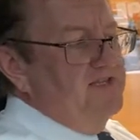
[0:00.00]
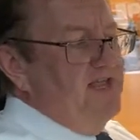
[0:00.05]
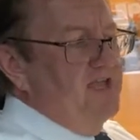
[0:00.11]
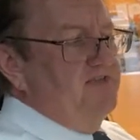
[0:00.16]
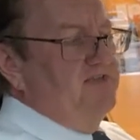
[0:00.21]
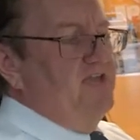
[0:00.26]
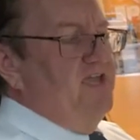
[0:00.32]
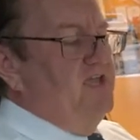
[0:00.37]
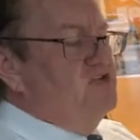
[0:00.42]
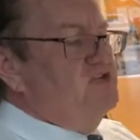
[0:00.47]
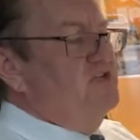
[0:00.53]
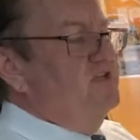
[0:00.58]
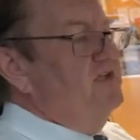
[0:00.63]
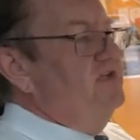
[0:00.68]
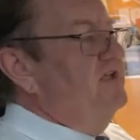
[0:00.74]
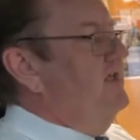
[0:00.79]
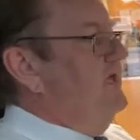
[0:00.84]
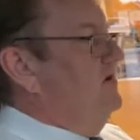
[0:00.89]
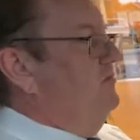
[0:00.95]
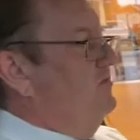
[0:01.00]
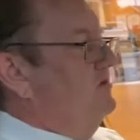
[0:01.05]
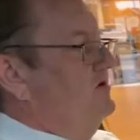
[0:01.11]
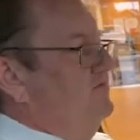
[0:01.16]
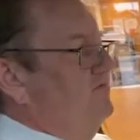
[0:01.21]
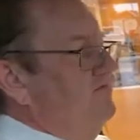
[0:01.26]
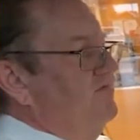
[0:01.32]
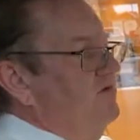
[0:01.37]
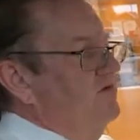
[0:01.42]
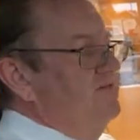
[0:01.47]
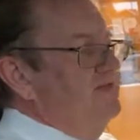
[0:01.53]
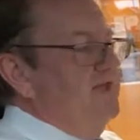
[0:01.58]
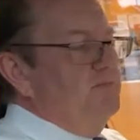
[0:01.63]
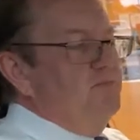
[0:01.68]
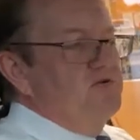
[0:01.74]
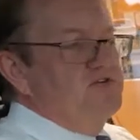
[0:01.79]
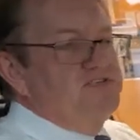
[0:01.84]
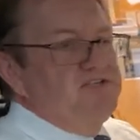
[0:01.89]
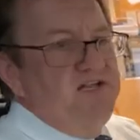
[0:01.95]
navigation, it will convert
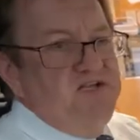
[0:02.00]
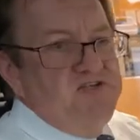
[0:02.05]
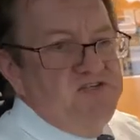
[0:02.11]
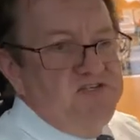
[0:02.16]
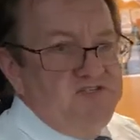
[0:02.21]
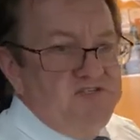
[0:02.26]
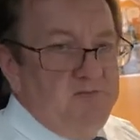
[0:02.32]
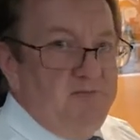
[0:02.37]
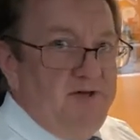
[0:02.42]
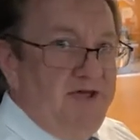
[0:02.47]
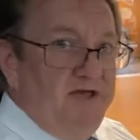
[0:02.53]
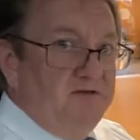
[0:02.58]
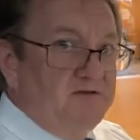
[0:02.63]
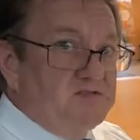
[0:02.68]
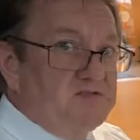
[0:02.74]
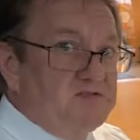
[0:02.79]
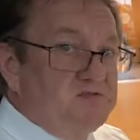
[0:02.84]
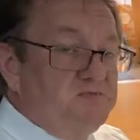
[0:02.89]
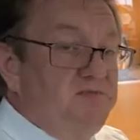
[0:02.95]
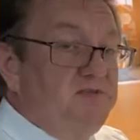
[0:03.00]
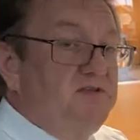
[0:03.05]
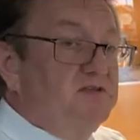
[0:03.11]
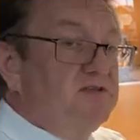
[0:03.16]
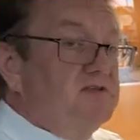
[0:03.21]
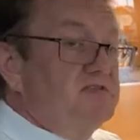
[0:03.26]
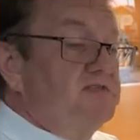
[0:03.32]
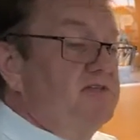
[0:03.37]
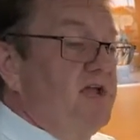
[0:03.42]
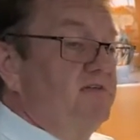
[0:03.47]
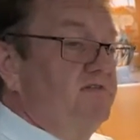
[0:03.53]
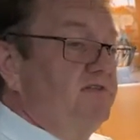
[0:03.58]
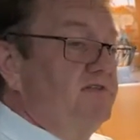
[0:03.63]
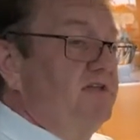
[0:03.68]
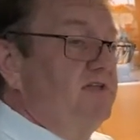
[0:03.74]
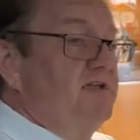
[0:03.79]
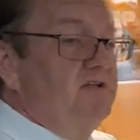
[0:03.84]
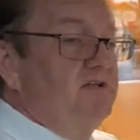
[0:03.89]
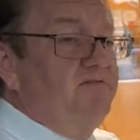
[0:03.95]
that percentage into miles, because
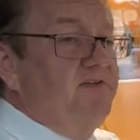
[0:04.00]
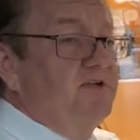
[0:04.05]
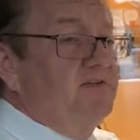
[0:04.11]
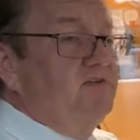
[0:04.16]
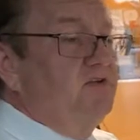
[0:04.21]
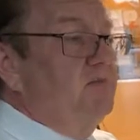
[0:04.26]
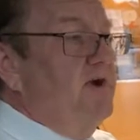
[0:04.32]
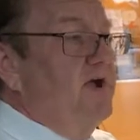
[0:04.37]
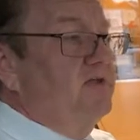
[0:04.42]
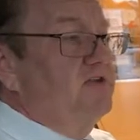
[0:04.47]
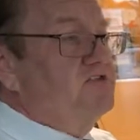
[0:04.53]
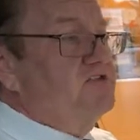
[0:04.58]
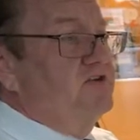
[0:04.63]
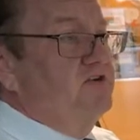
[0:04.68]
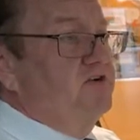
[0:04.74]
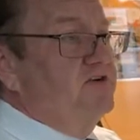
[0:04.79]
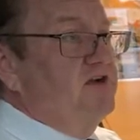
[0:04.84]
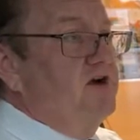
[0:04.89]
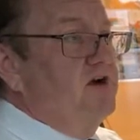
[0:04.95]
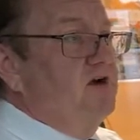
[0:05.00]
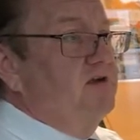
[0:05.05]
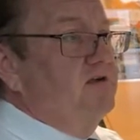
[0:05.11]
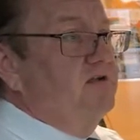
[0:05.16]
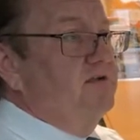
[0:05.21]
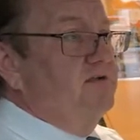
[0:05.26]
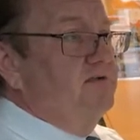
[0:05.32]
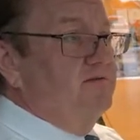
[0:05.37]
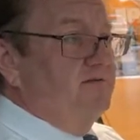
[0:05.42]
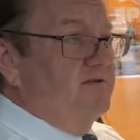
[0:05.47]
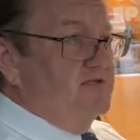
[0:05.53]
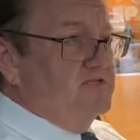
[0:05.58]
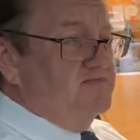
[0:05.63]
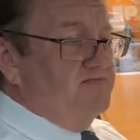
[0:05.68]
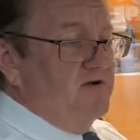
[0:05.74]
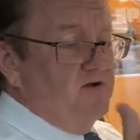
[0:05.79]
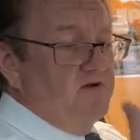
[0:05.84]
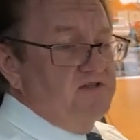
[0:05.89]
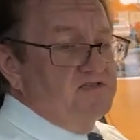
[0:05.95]
everything can affect your mileage in your car, as
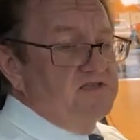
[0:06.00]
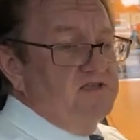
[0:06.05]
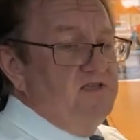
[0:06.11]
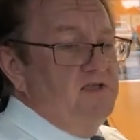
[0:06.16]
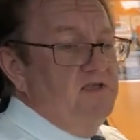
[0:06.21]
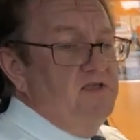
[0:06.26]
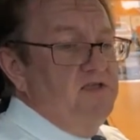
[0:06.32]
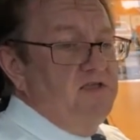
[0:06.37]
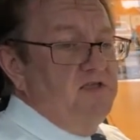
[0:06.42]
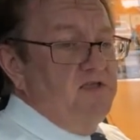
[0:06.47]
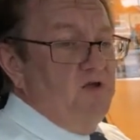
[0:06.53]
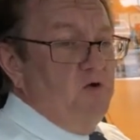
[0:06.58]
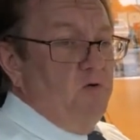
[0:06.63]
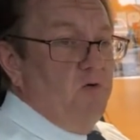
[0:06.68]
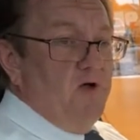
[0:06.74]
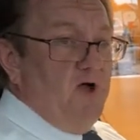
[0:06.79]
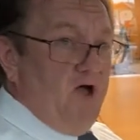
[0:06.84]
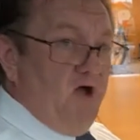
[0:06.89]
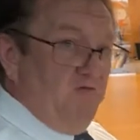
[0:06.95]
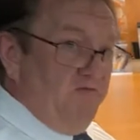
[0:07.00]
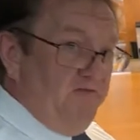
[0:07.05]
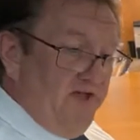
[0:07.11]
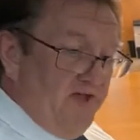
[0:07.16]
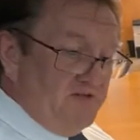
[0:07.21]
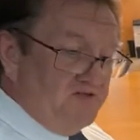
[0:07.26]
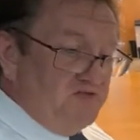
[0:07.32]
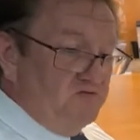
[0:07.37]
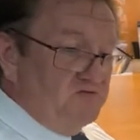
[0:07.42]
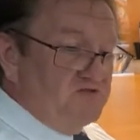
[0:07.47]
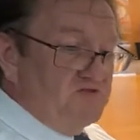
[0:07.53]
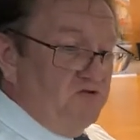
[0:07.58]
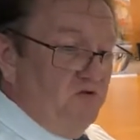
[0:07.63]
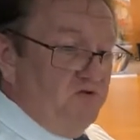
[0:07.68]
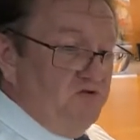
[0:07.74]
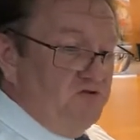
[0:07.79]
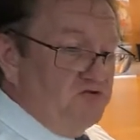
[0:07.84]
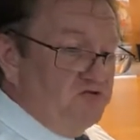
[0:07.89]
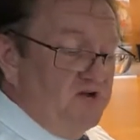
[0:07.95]
far as how fast or slow
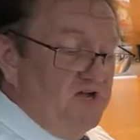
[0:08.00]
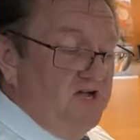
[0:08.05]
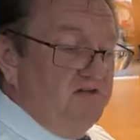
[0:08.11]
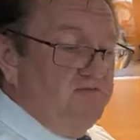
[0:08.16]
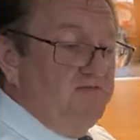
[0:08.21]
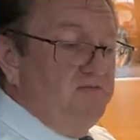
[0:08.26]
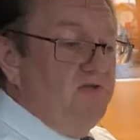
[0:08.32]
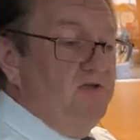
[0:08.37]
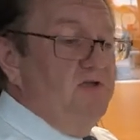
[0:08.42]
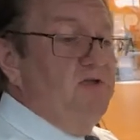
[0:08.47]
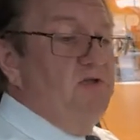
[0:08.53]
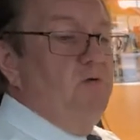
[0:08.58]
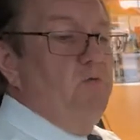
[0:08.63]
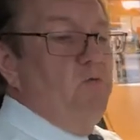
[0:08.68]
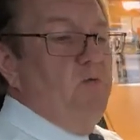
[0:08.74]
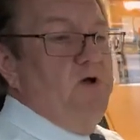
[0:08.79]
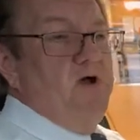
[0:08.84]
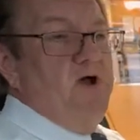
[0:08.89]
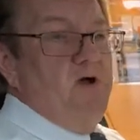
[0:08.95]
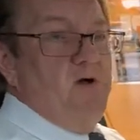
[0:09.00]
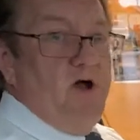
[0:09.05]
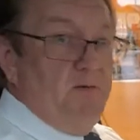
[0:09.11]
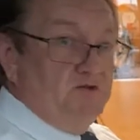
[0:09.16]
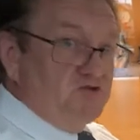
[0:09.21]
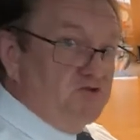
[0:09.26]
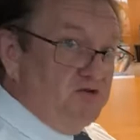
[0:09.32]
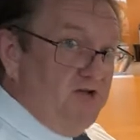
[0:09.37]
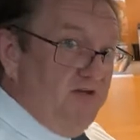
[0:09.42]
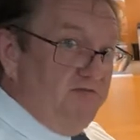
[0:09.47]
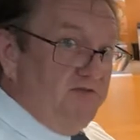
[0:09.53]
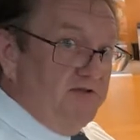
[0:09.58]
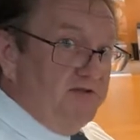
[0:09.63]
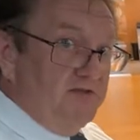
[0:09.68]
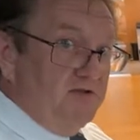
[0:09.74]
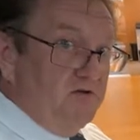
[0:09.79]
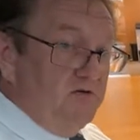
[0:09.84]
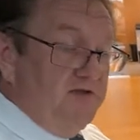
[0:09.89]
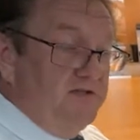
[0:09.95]
you drive, how much traffic
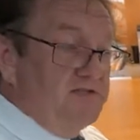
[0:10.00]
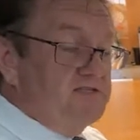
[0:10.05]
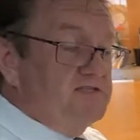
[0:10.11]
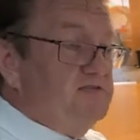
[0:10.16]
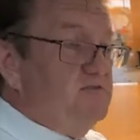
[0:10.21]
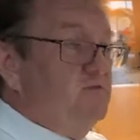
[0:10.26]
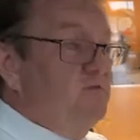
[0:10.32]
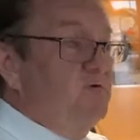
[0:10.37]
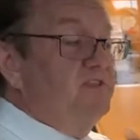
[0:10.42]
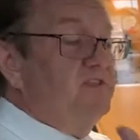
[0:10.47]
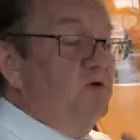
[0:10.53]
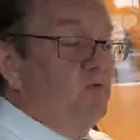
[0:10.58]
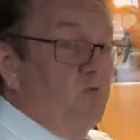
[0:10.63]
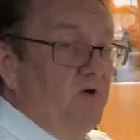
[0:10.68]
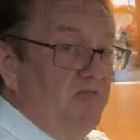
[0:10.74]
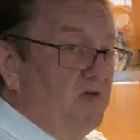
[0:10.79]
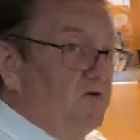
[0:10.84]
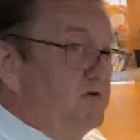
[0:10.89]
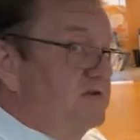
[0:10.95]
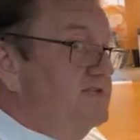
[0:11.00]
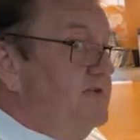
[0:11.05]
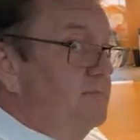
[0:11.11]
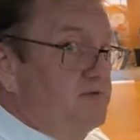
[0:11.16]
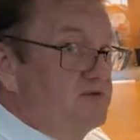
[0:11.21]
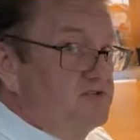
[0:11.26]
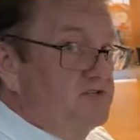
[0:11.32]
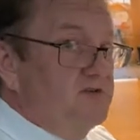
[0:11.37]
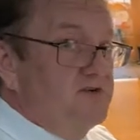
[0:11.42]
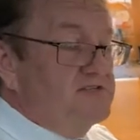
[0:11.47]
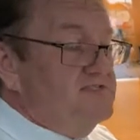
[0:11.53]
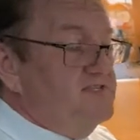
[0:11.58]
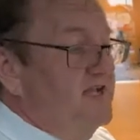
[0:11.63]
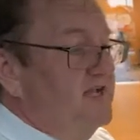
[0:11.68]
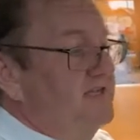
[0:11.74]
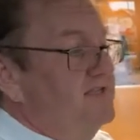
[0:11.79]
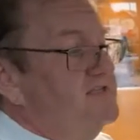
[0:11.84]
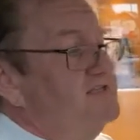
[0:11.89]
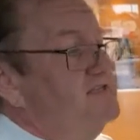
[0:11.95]
there is, what the weather temperature
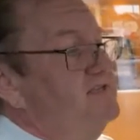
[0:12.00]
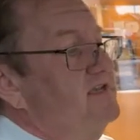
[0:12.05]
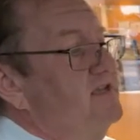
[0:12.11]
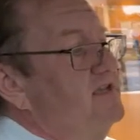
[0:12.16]
outside is,